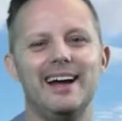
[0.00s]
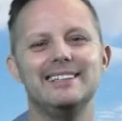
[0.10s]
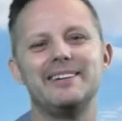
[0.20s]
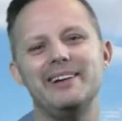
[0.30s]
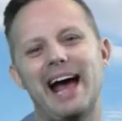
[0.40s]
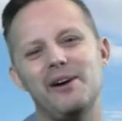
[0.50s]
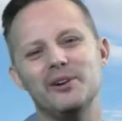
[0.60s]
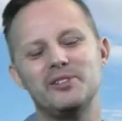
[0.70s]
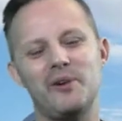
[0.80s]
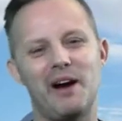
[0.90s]
So we're now on
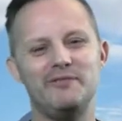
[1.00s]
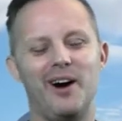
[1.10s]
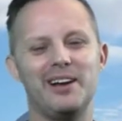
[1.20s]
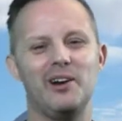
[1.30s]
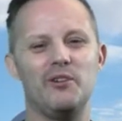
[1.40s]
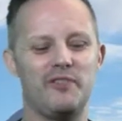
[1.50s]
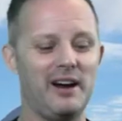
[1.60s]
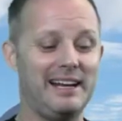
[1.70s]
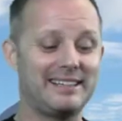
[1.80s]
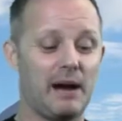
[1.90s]
to our final offer, and
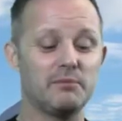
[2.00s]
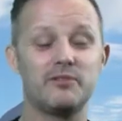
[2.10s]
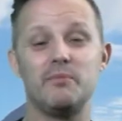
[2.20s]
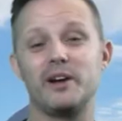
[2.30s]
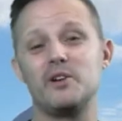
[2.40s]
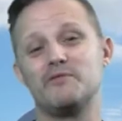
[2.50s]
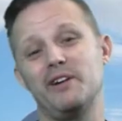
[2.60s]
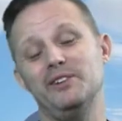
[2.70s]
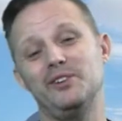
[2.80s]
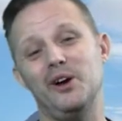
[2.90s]
it comes from my good
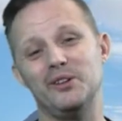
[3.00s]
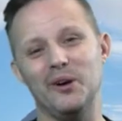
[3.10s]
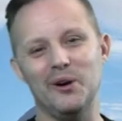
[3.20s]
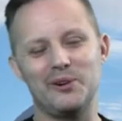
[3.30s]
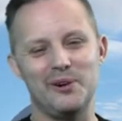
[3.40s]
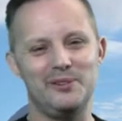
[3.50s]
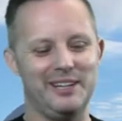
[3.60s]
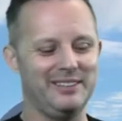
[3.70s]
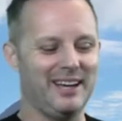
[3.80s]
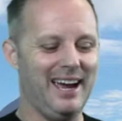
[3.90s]
friends at Adore
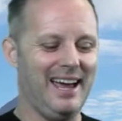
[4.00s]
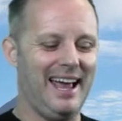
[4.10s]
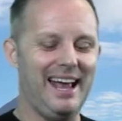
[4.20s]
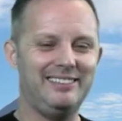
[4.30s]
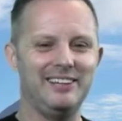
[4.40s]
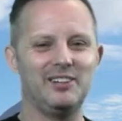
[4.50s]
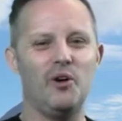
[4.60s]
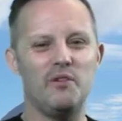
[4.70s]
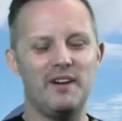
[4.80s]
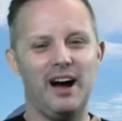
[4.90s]
Cruises. It is an
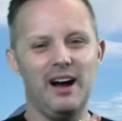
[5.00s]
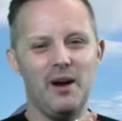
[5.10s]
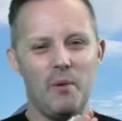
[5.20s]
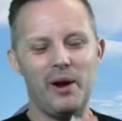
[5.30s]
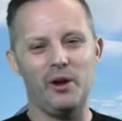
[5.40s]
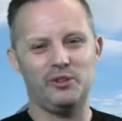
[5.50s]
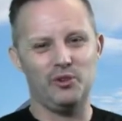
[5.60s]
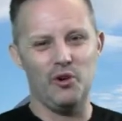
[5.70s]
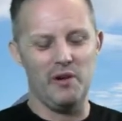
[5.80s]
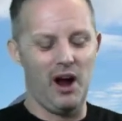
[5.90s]
offer, when I
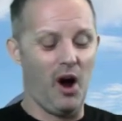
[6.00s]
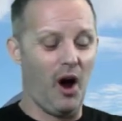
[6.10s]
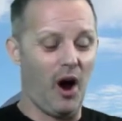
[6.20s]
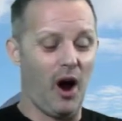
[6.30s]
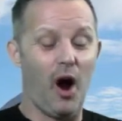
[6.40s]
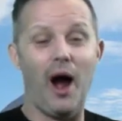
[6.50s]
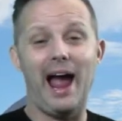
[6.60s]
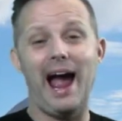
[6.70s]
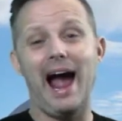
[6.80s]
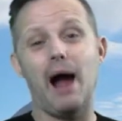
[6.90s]
saw it,
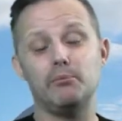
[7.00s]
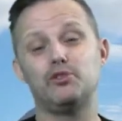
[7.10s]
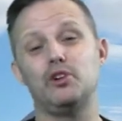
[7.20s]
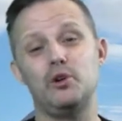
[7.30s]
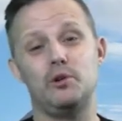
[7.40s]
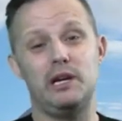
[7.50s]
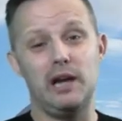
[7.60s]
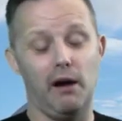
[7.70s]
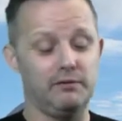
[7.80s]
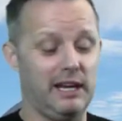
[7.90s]
I absolutely
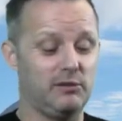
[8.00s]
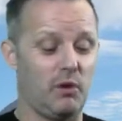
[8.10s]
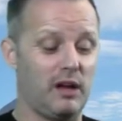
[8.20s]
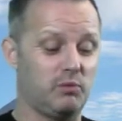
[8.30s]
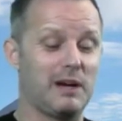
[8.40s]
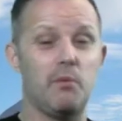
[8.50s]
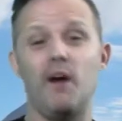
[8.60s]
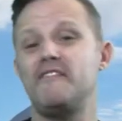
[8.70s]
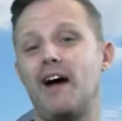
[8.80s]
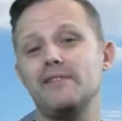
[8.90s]
loved it. It's one of my
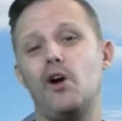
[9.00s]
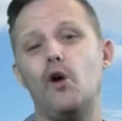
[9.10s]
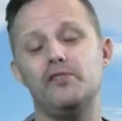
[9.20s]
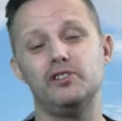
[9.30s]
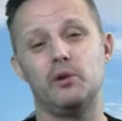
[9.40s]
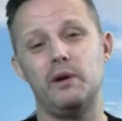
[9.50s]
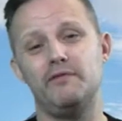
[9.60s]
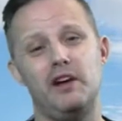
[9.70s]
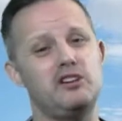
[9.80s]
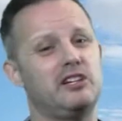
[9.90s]
favourite offers that we
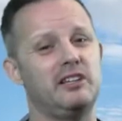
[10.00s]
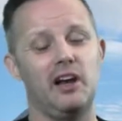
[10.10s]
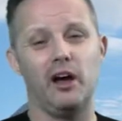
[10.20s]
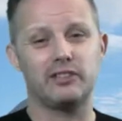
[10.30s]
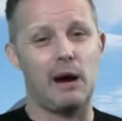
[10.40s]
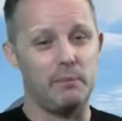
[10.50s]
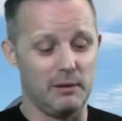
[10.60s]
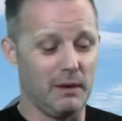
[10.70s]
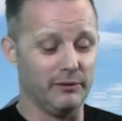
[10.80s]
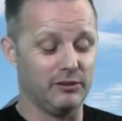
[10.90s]
featured in the last couple of
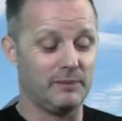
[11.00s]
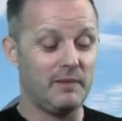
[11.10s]
months.